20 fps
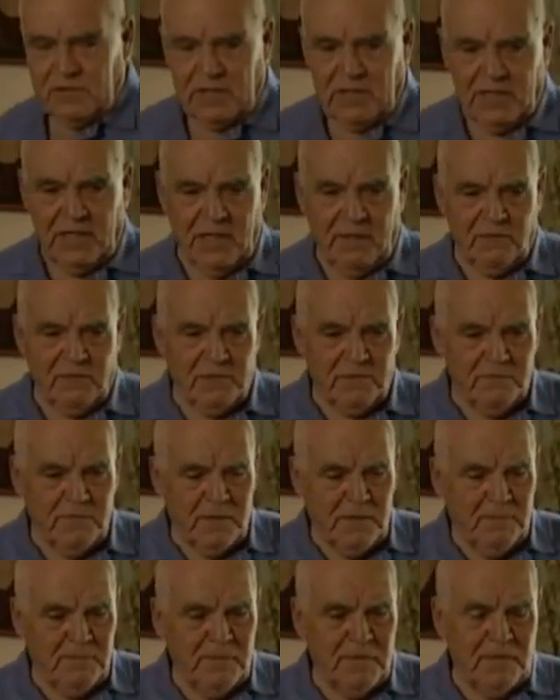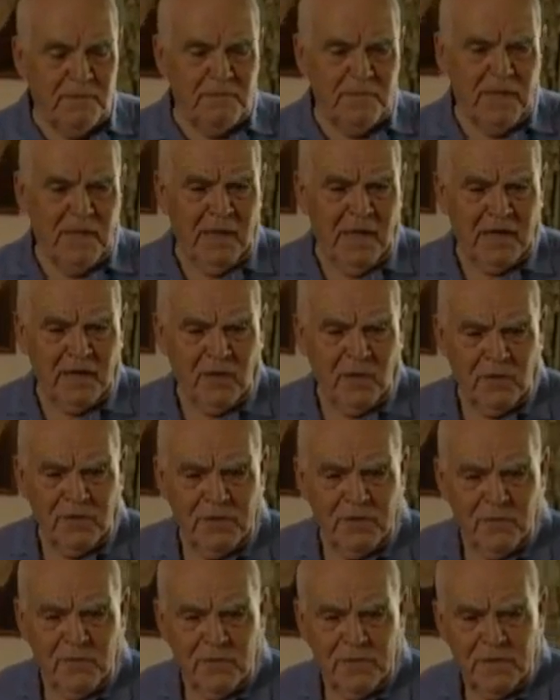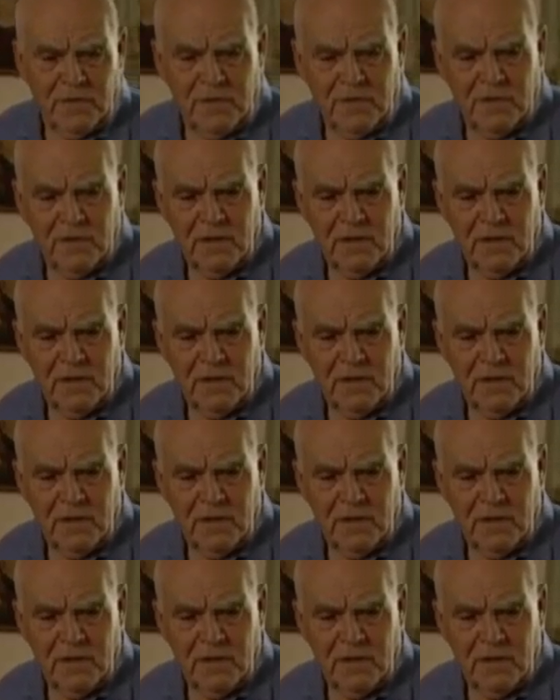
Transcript: said that would be, be, be out all you wanted.